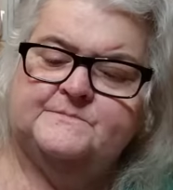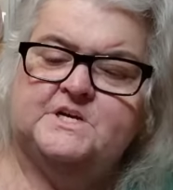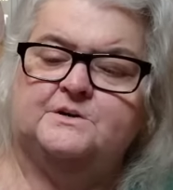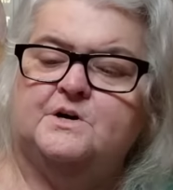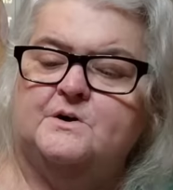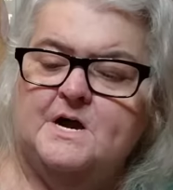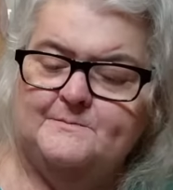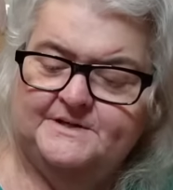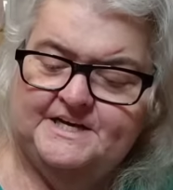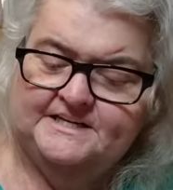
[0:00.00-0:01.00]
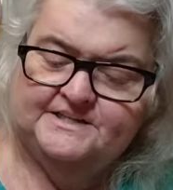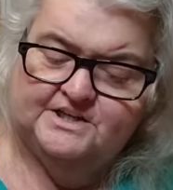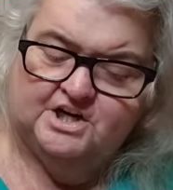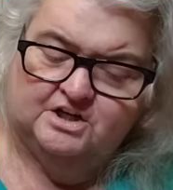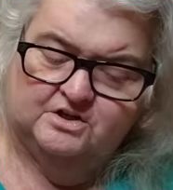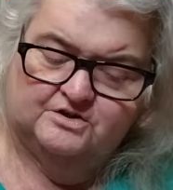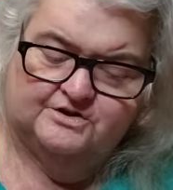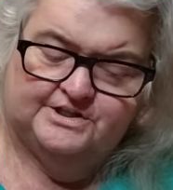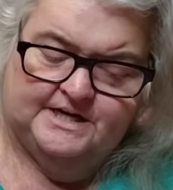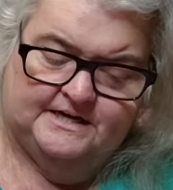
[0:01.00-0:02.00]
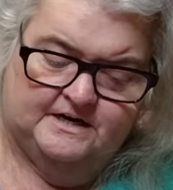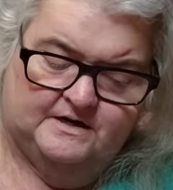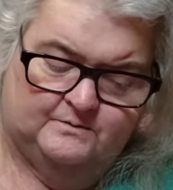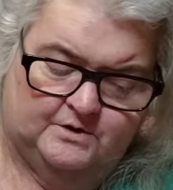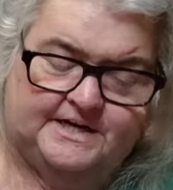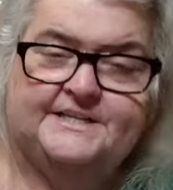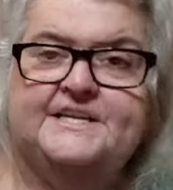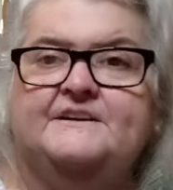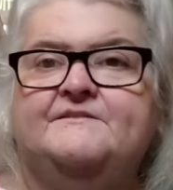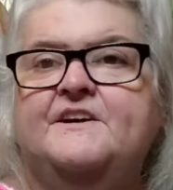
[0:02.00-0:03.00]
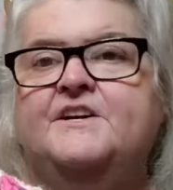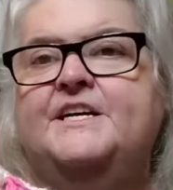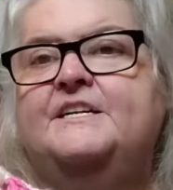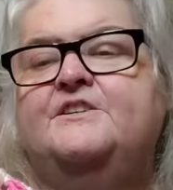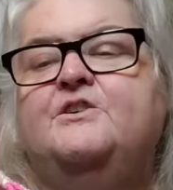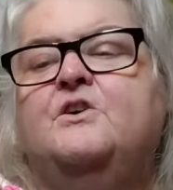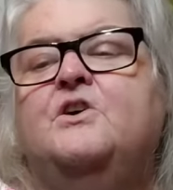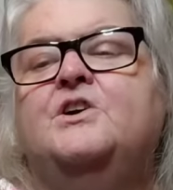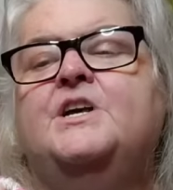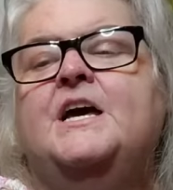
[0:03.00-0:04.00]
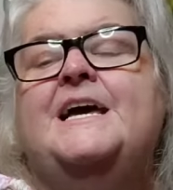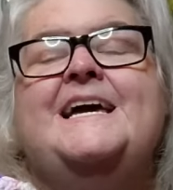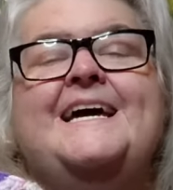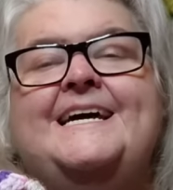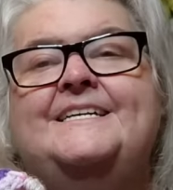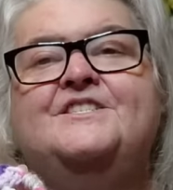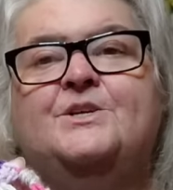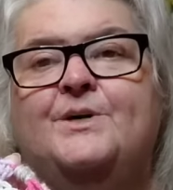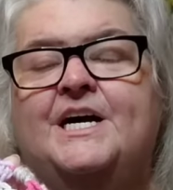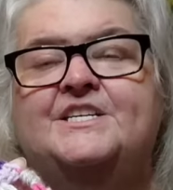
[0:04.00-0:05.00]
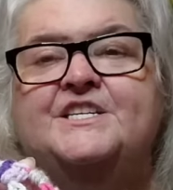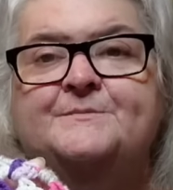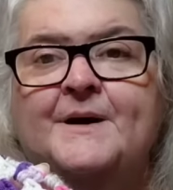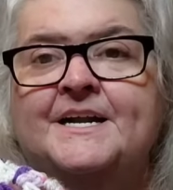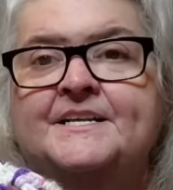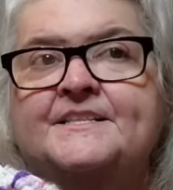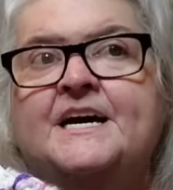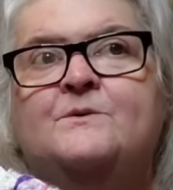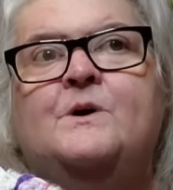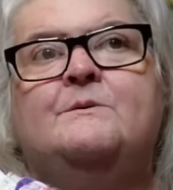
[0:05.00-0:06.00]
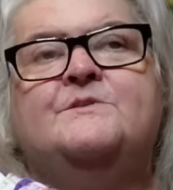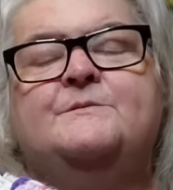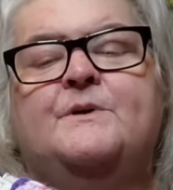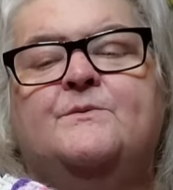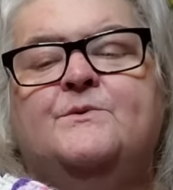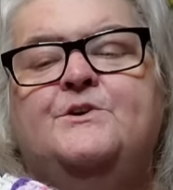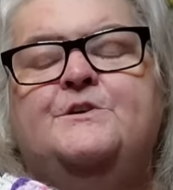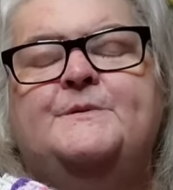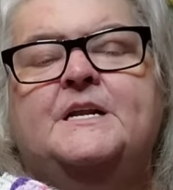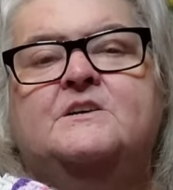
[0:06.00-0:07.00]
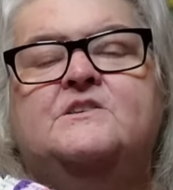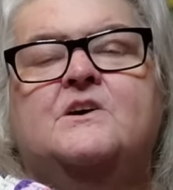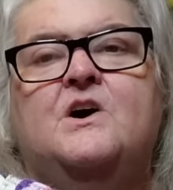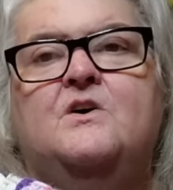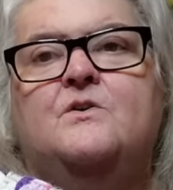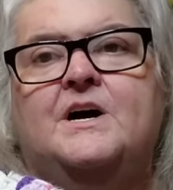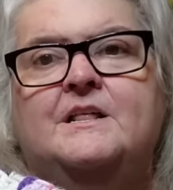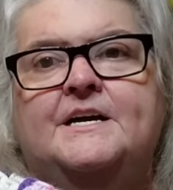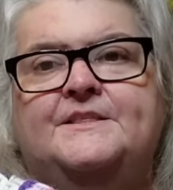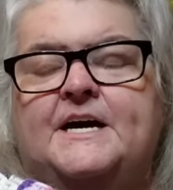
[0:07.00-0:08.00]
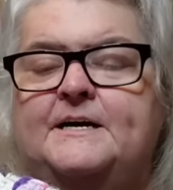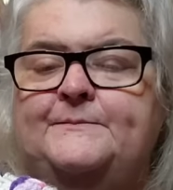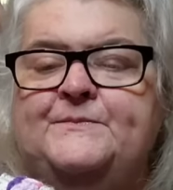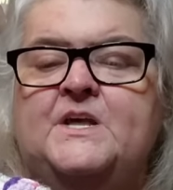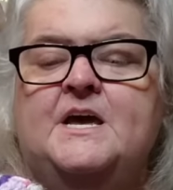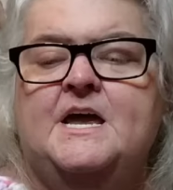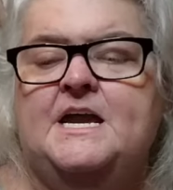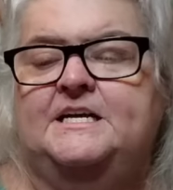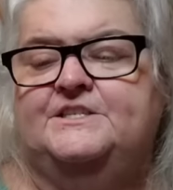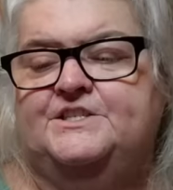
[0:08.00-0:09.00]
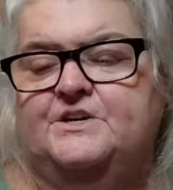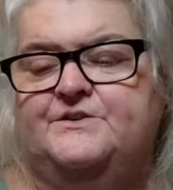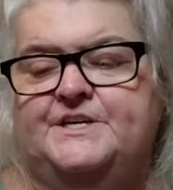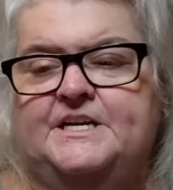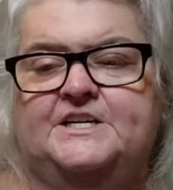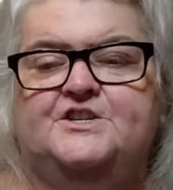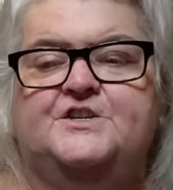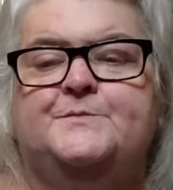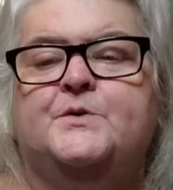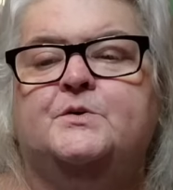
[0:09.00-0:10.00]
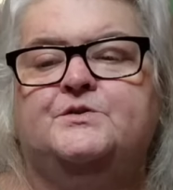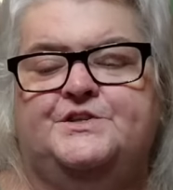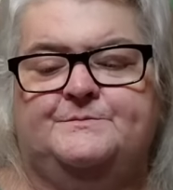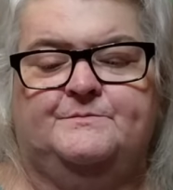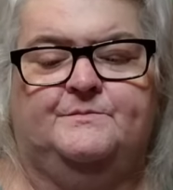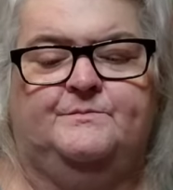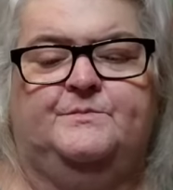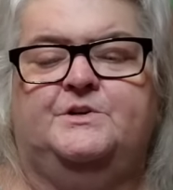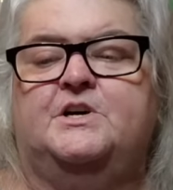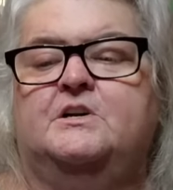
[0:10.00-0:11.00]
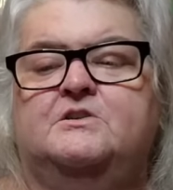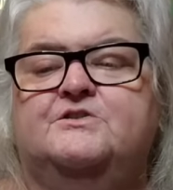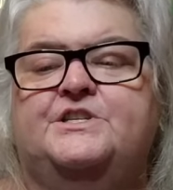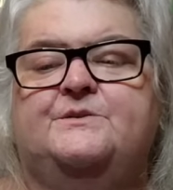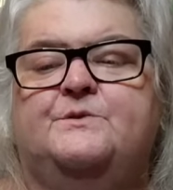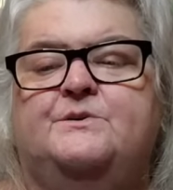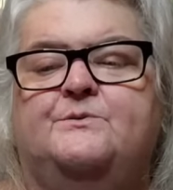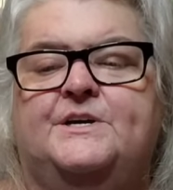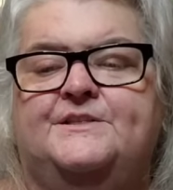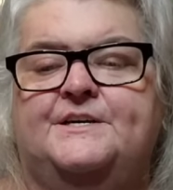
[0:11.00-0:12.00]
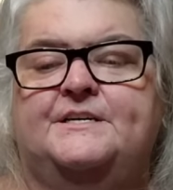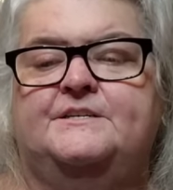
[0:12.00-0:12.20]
I don't know. But that's the colors that um, were in that variegated yarn. And so I spotted that while I was in my room. And I was like, oh, I like that. And so then I just pulled some colors that went with it.